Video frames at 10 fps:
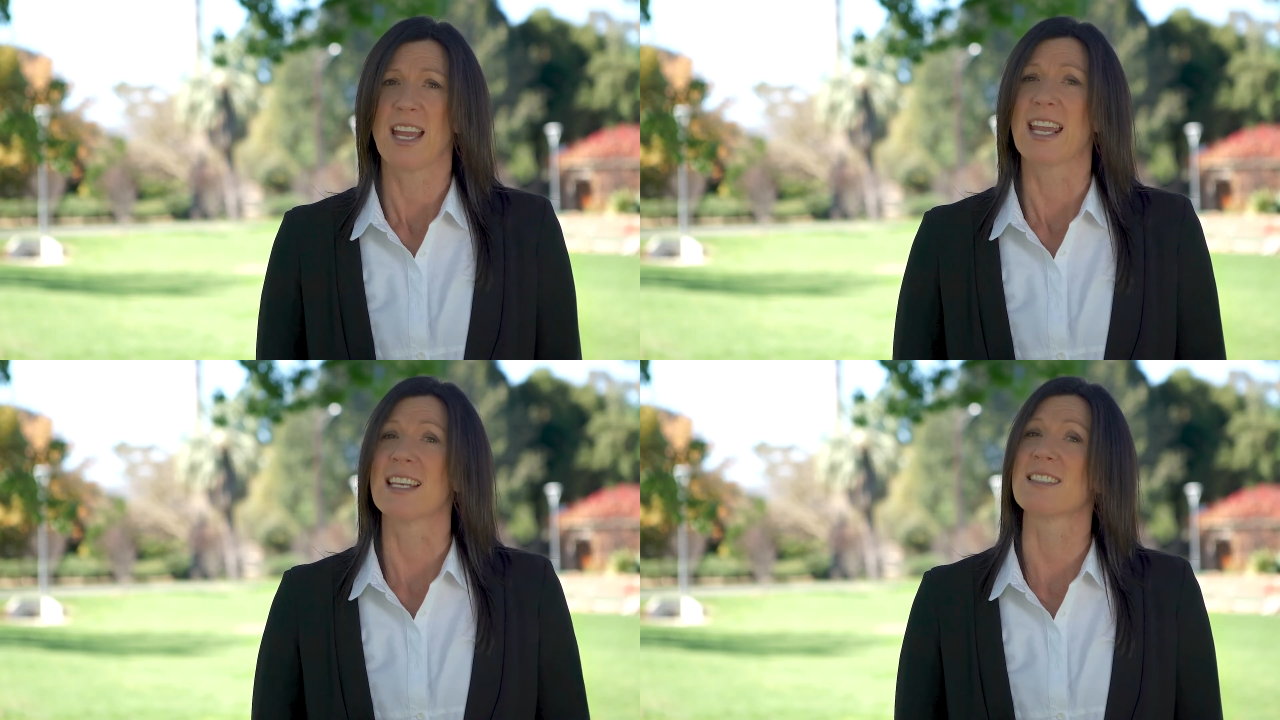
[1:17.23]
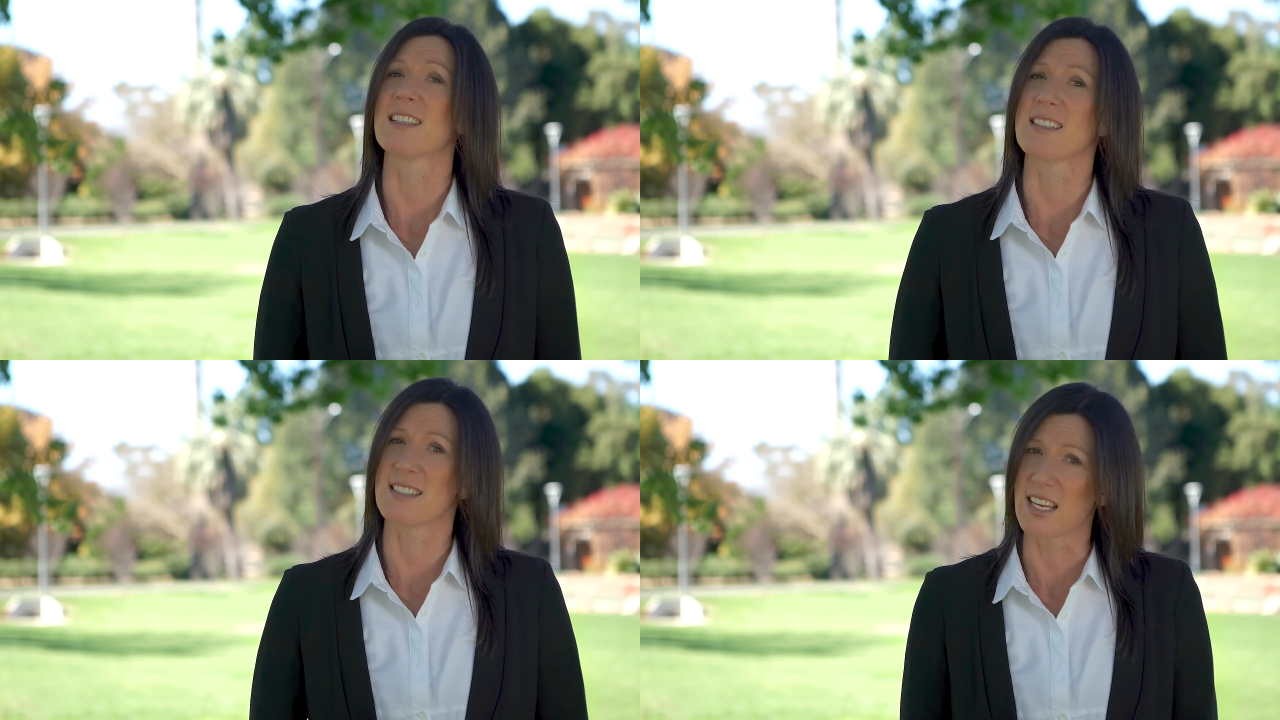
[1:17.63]
it is
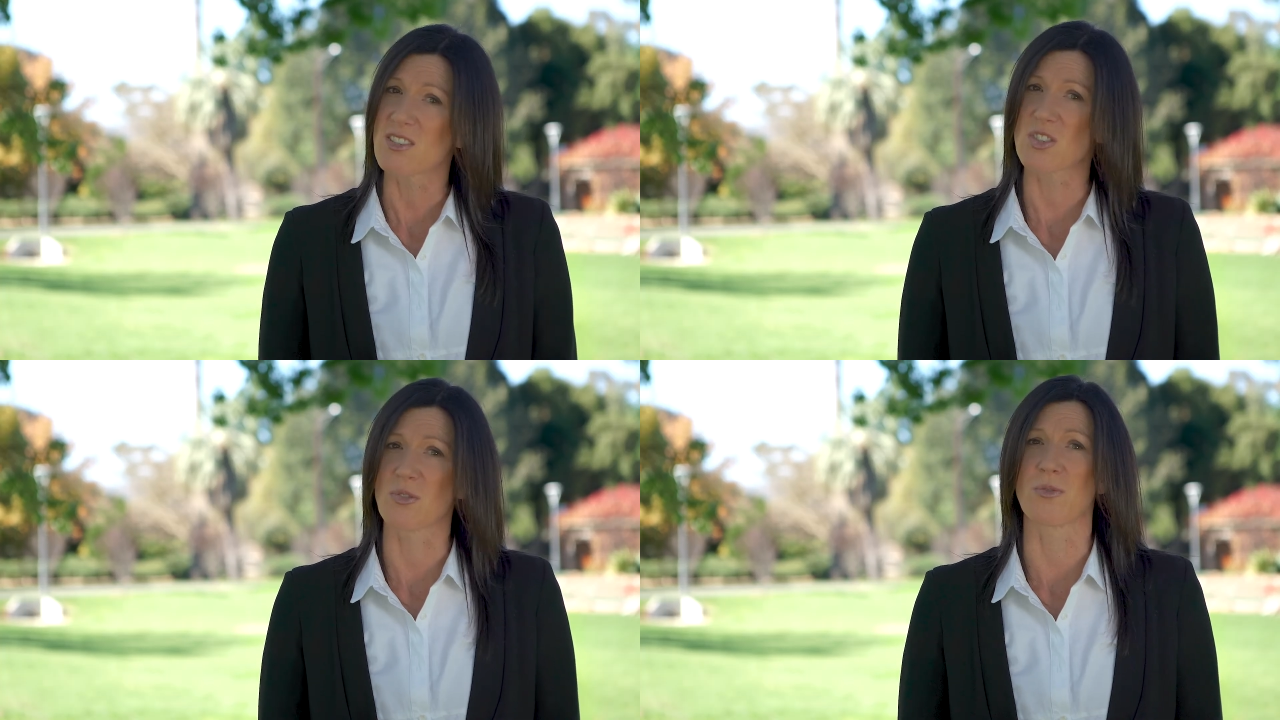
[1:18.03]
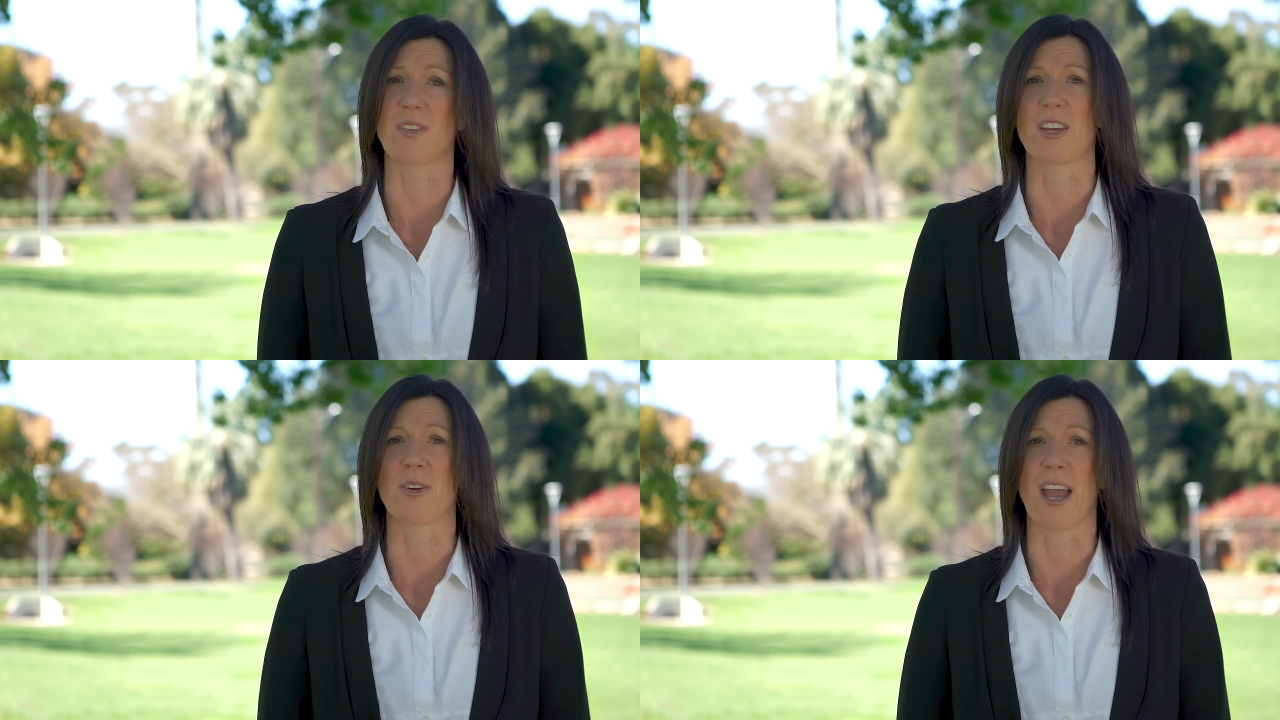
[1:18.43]
essential
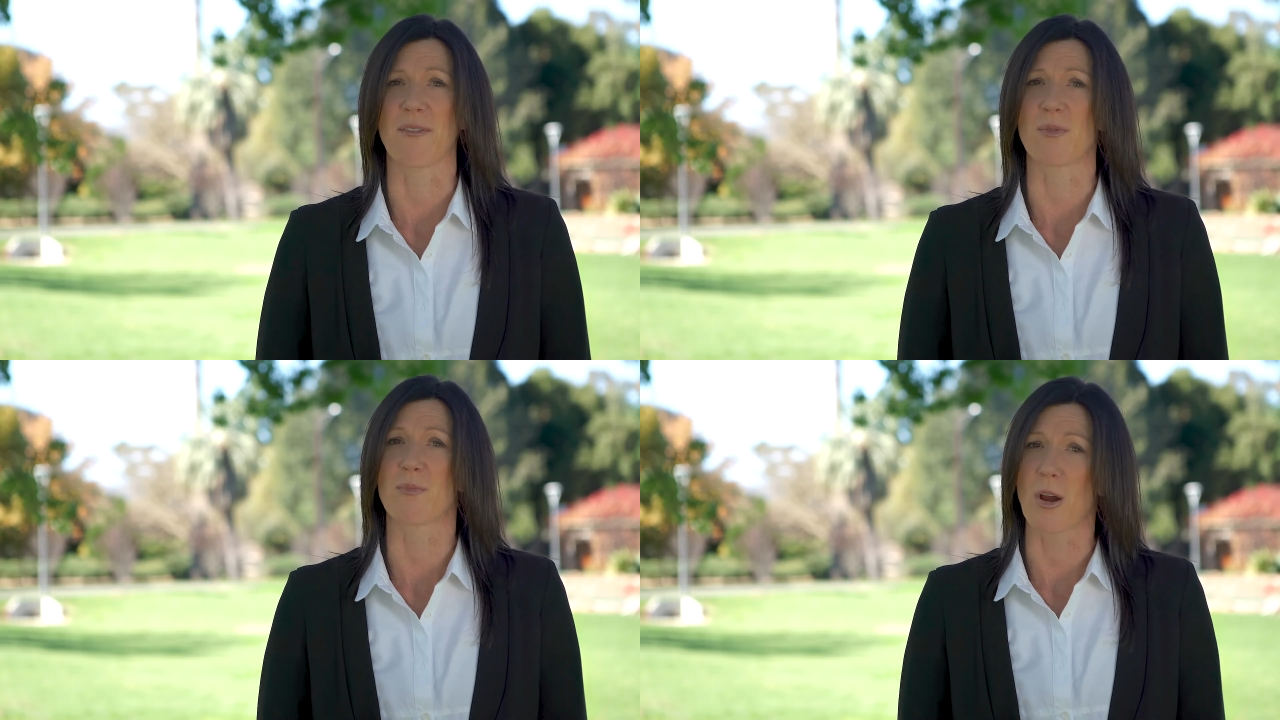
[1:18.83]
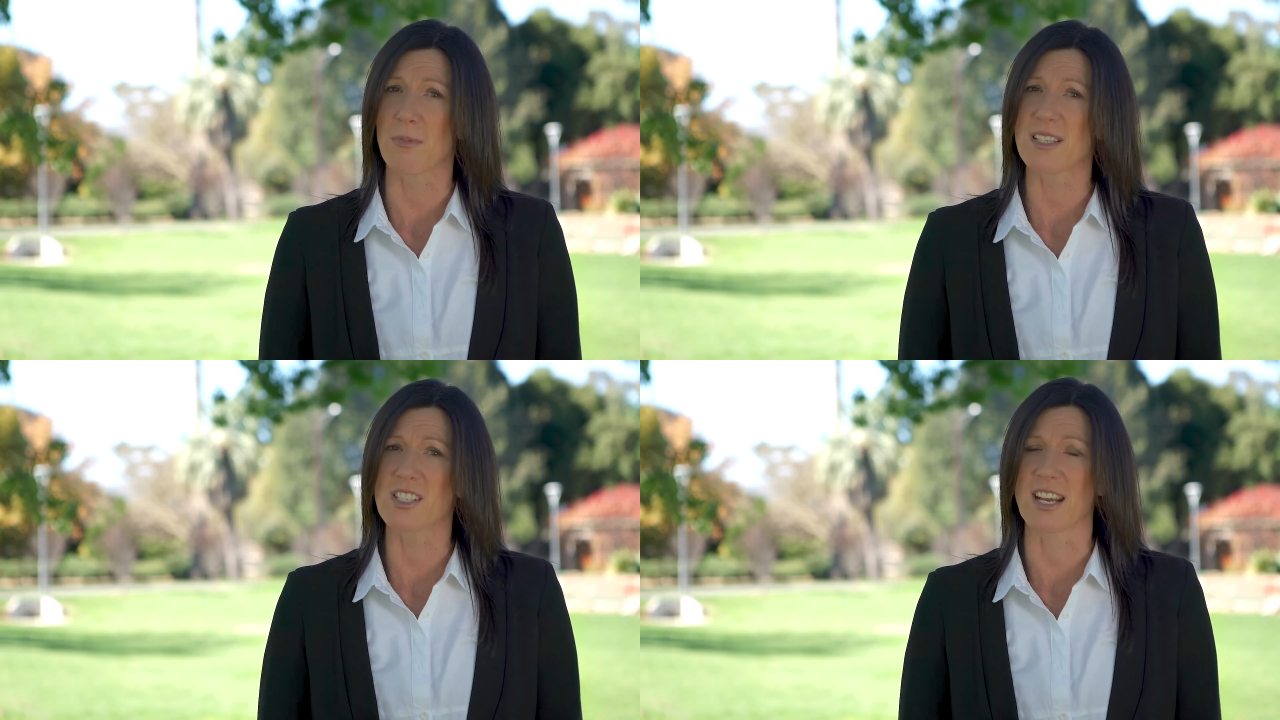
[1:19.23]
that you have them
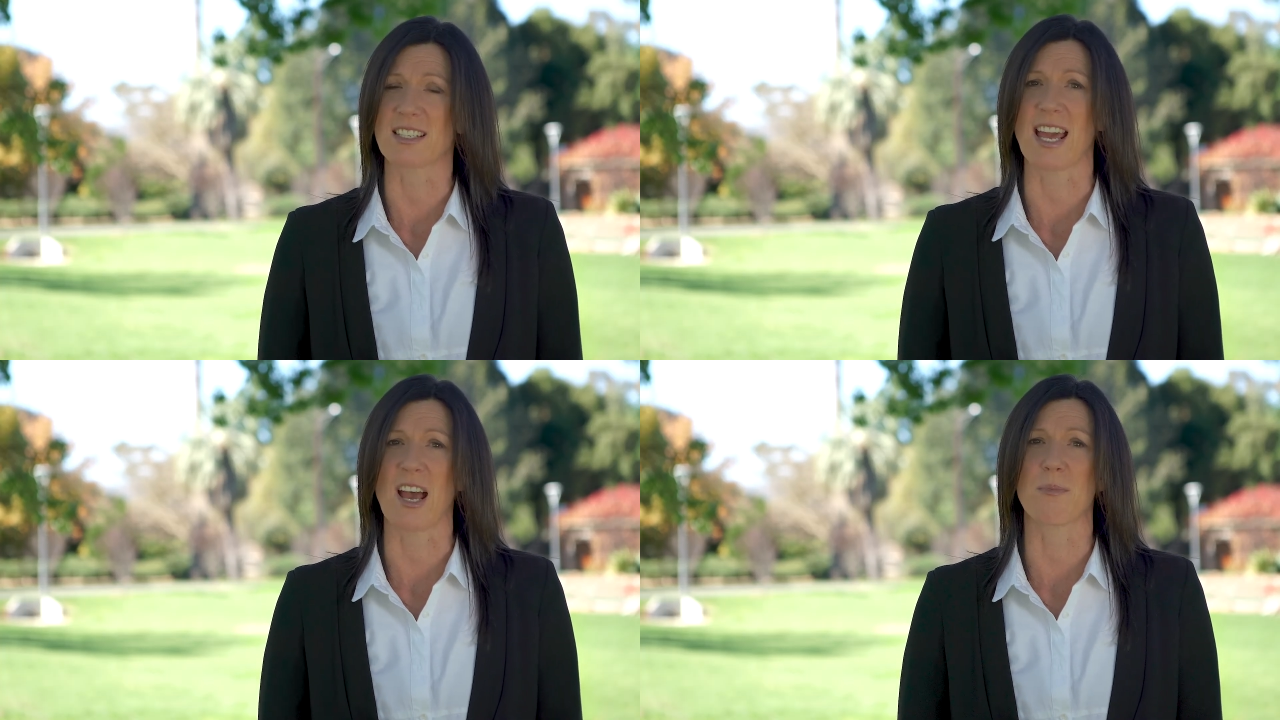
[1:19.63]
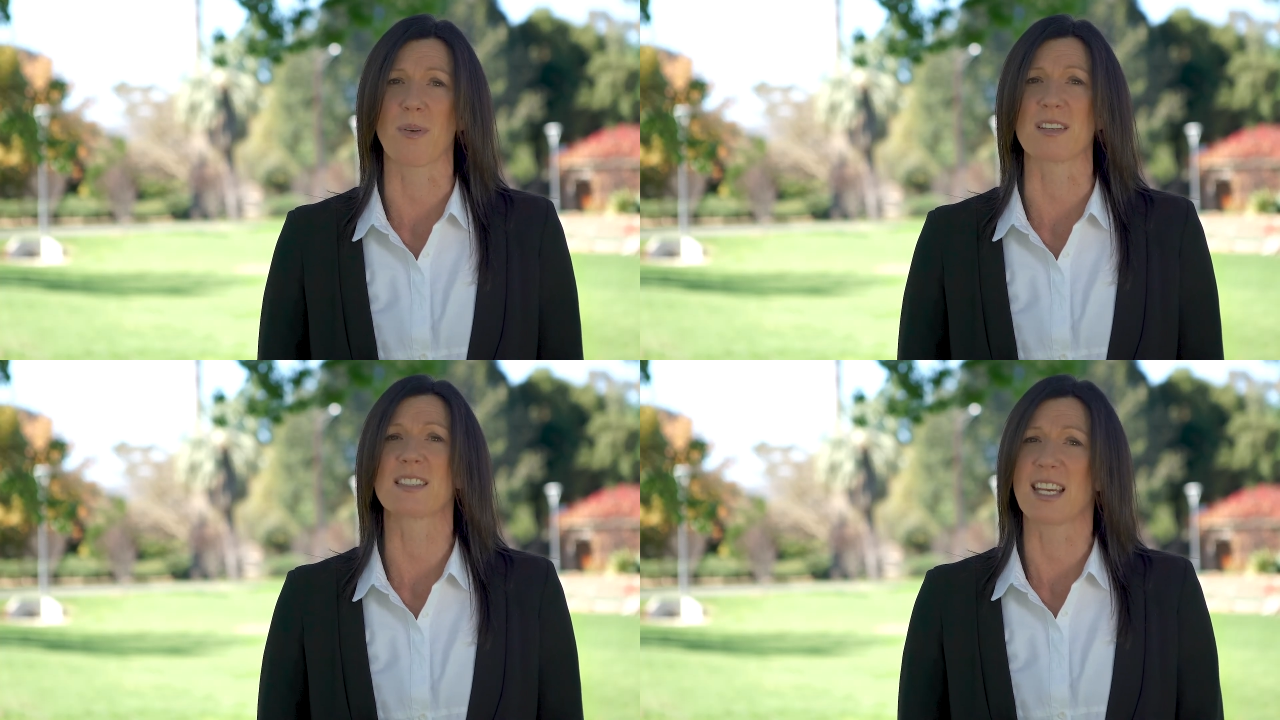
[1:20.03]
properly checked out by
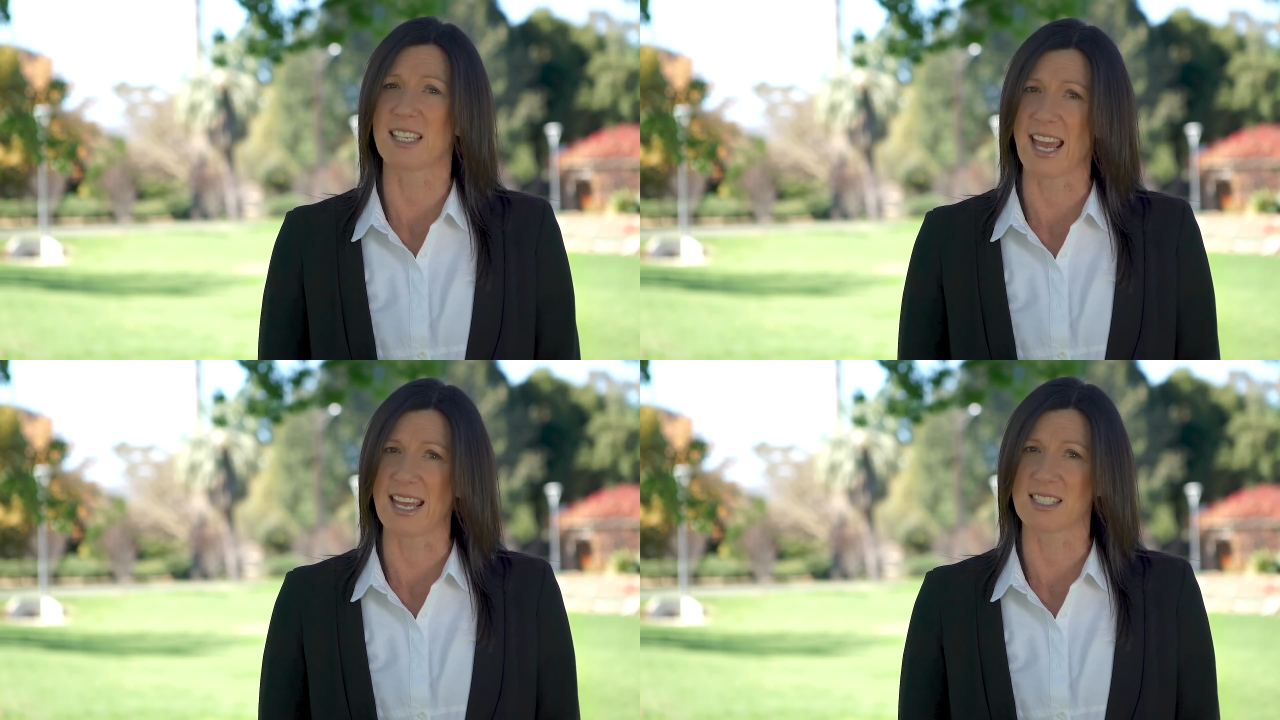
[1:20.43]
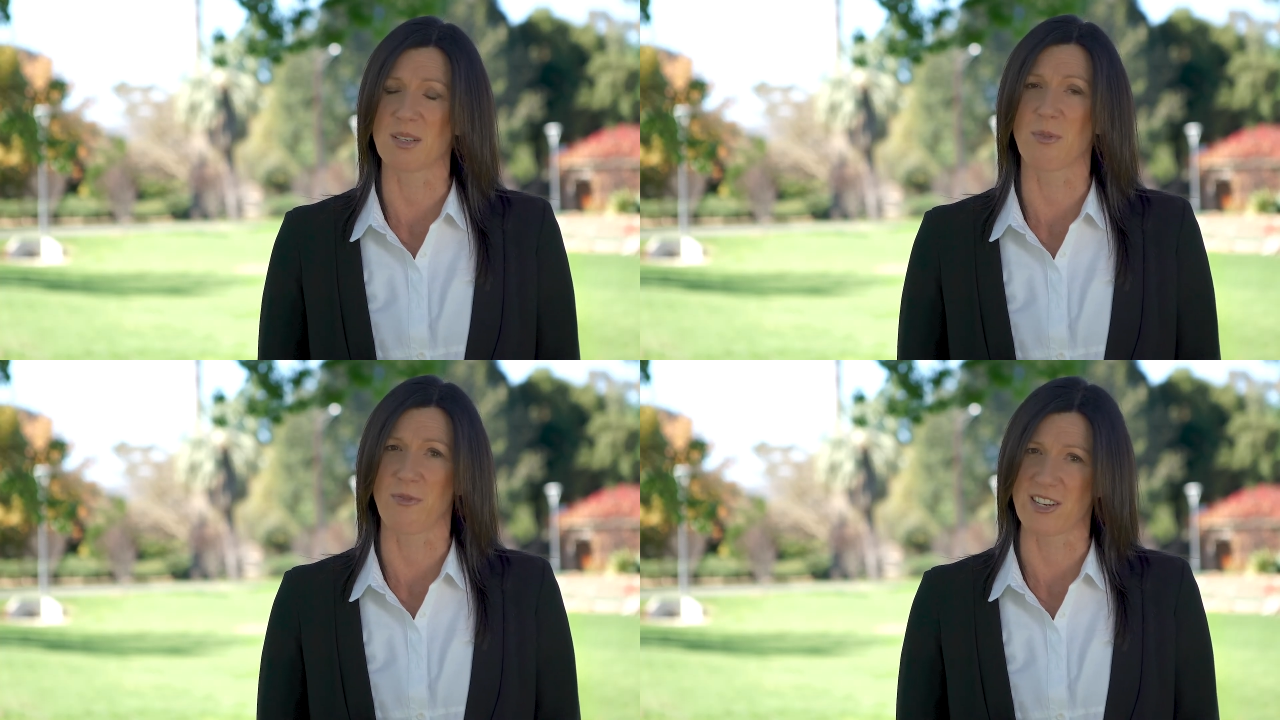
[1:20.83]
a skin cancer
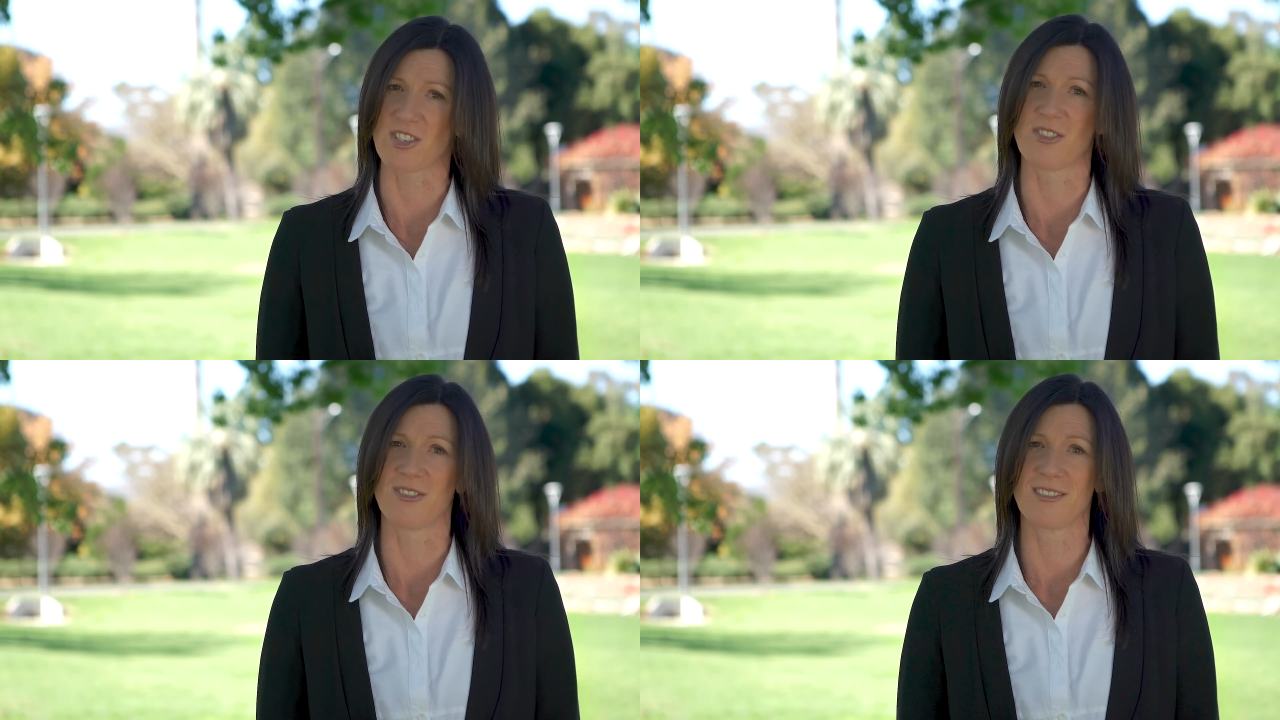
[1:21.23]
professional.